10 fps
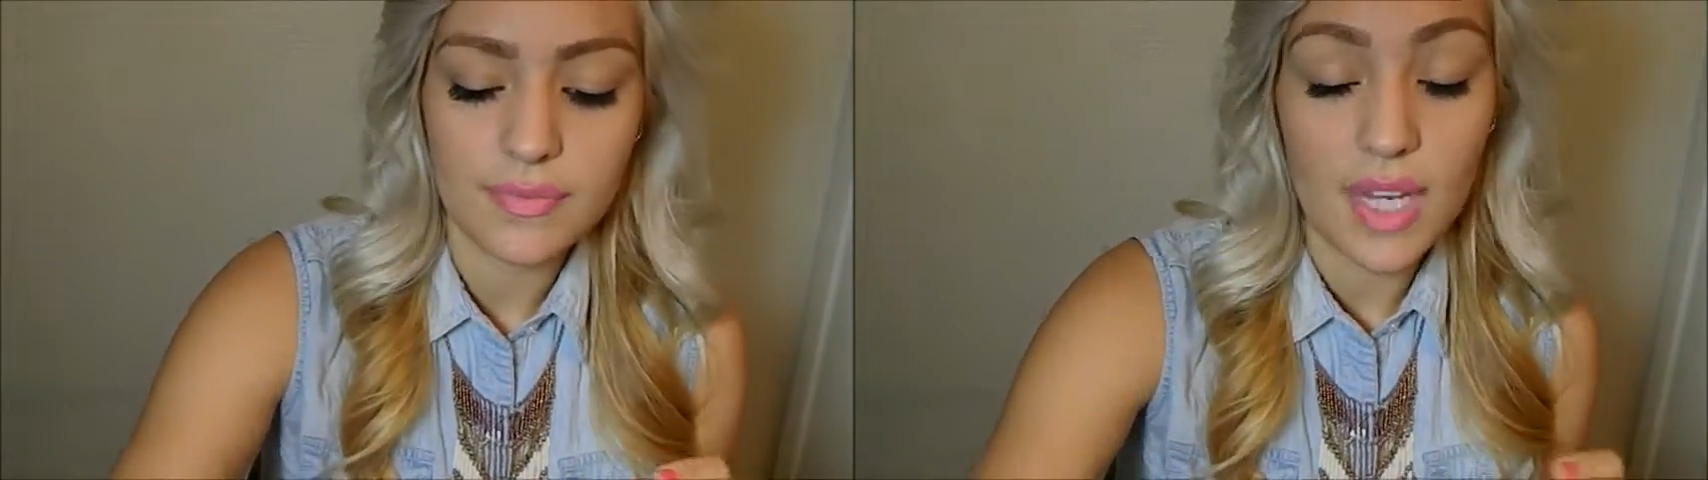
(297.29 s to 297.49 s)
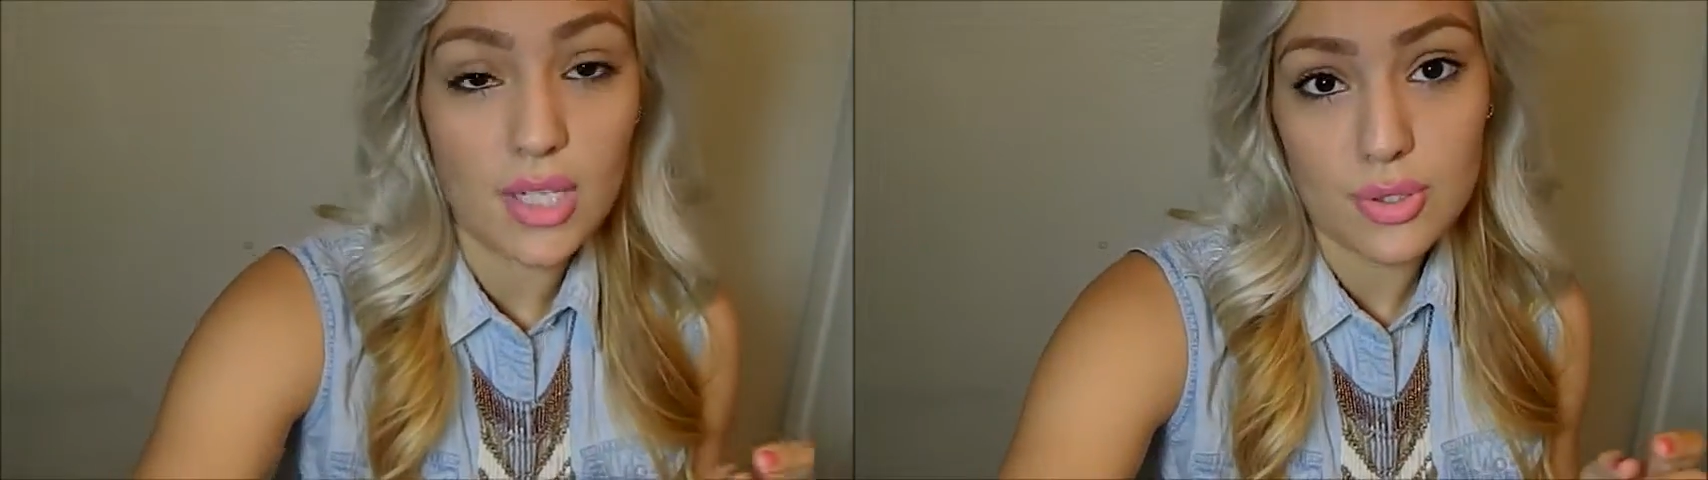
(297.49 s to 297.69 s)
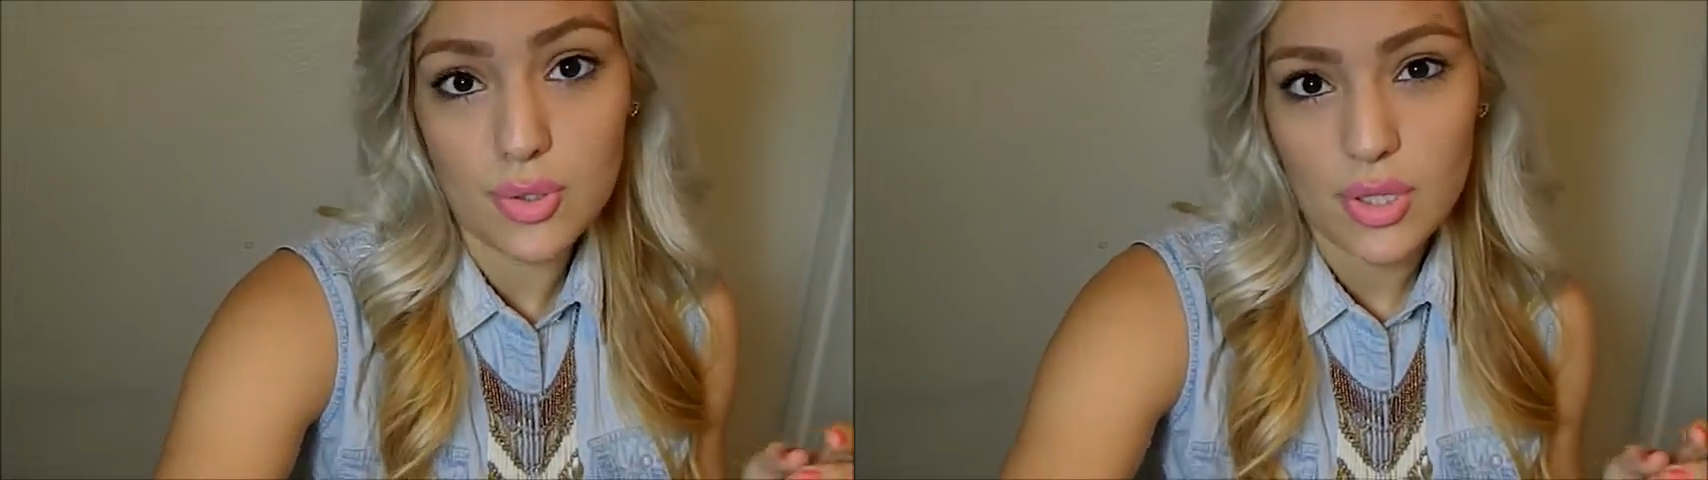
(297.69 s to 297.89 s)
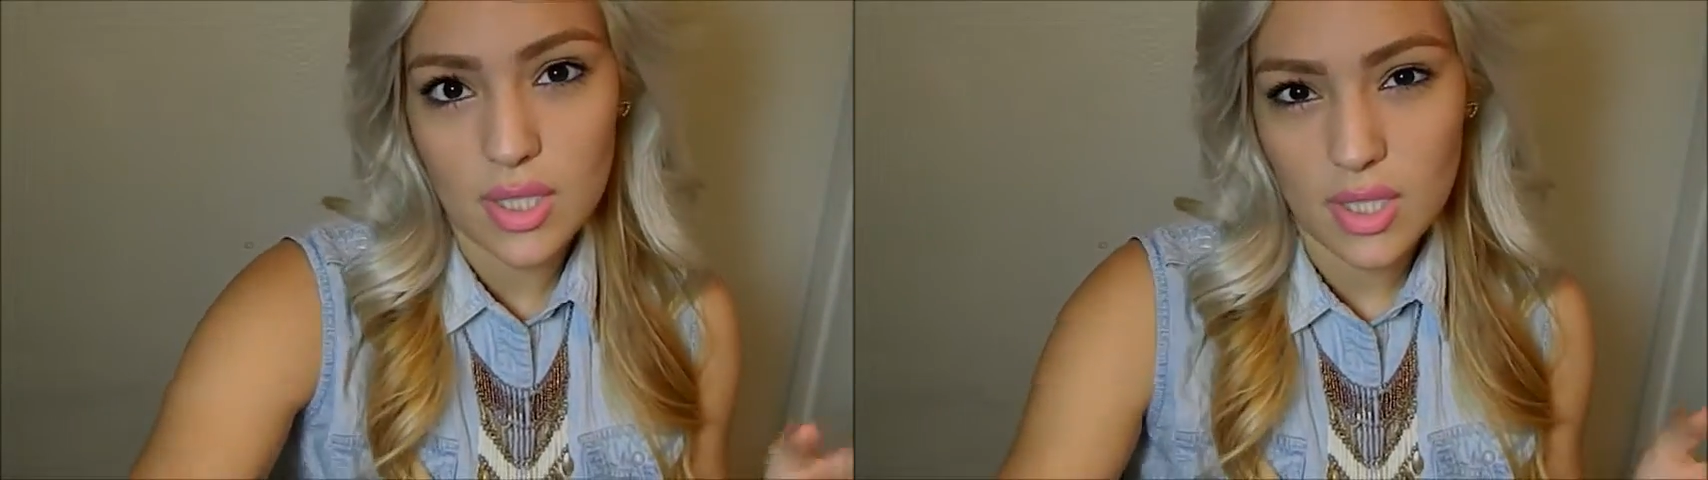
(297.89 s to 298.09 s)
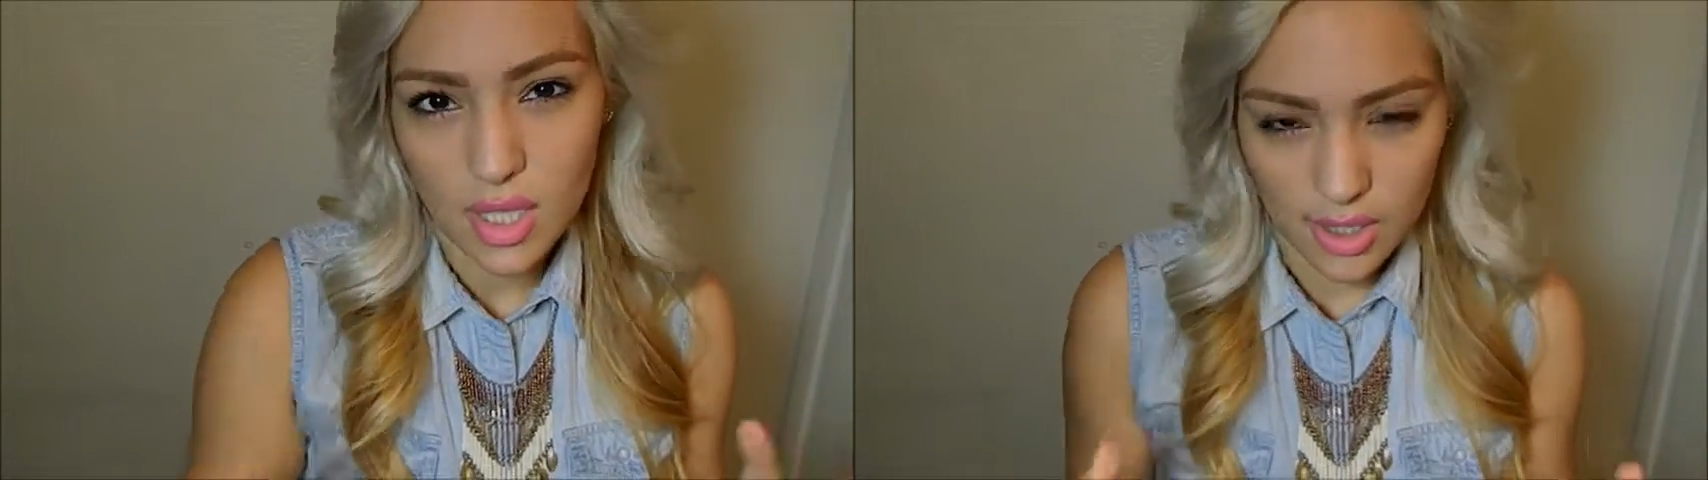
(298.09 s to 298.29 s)
Now to
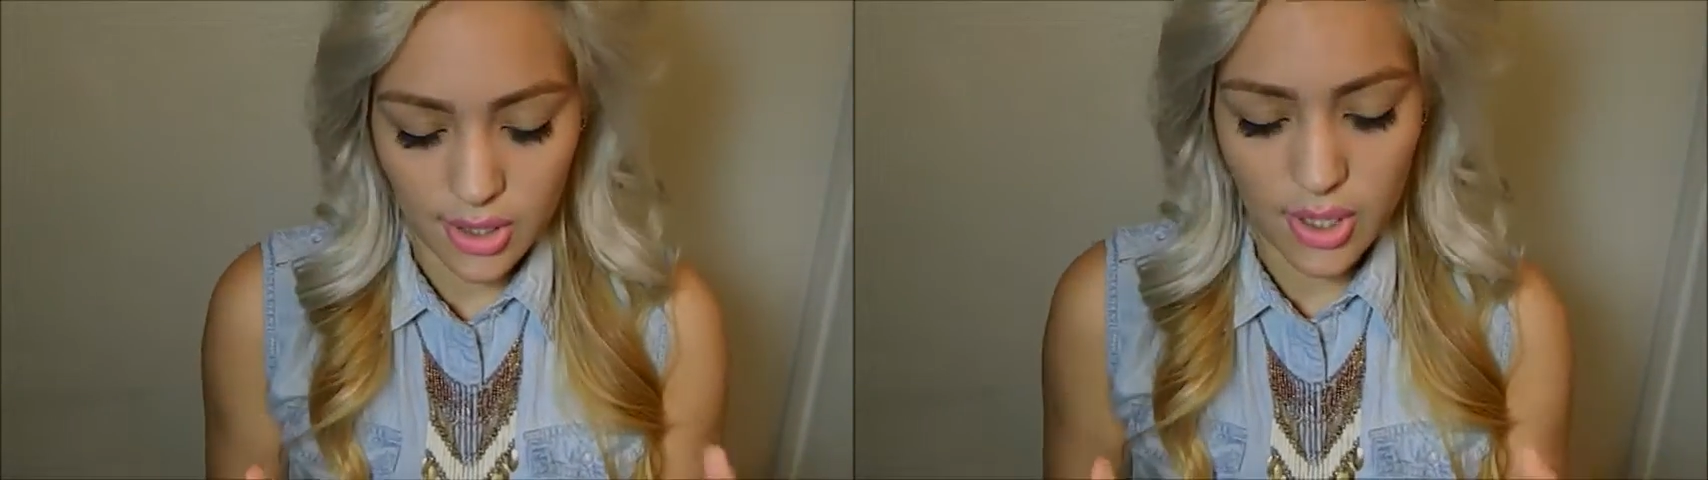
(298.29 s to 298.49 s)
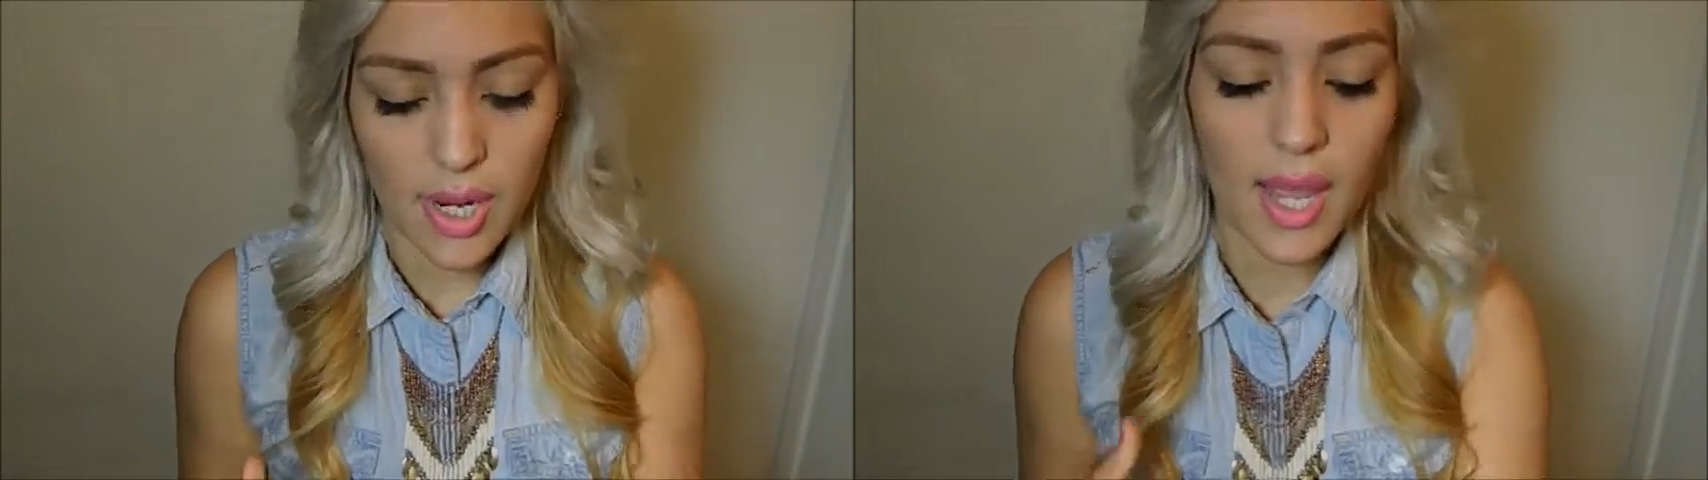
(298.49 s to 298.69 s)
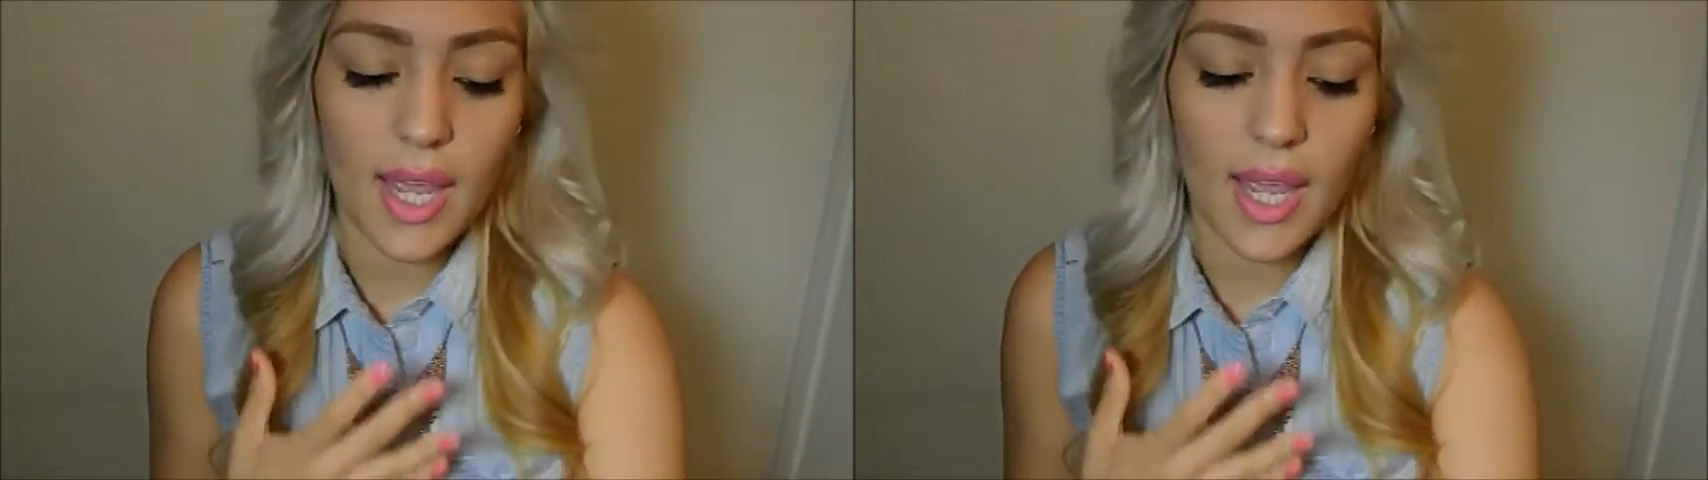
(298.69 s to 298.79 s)
the color,